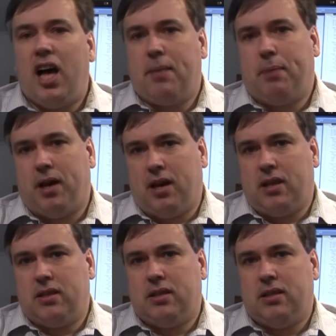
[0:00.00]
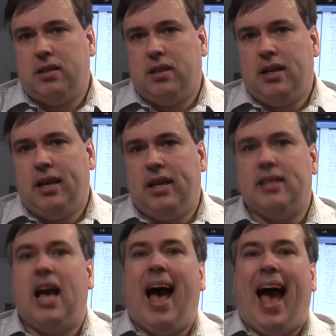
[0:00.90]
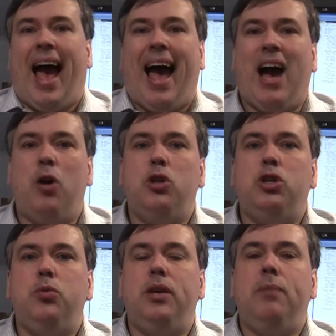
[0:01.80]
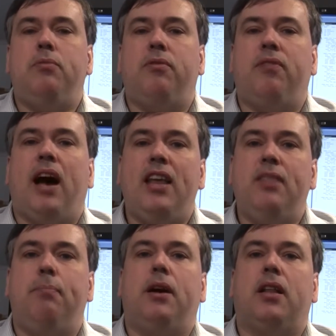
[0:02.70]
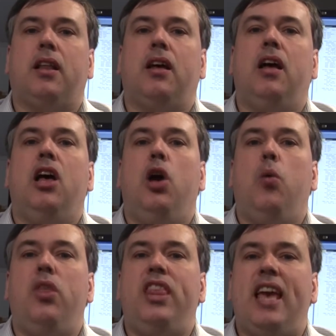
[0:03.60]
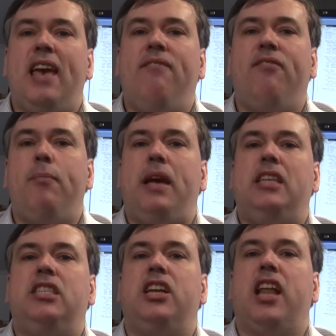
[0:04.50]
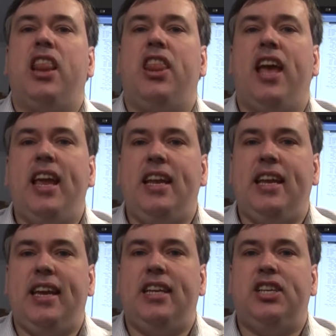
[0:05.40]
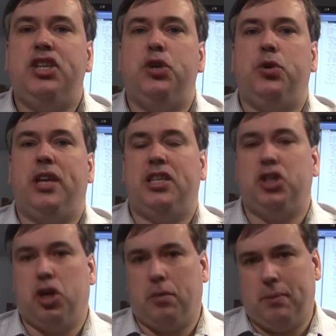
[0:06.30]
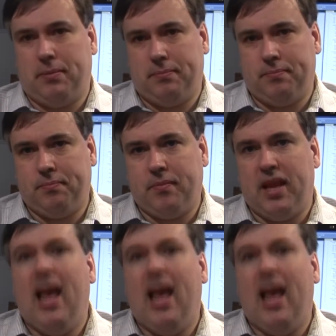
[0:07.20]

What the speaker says: The hard part is how do we provide the butler with the information they need to do their job.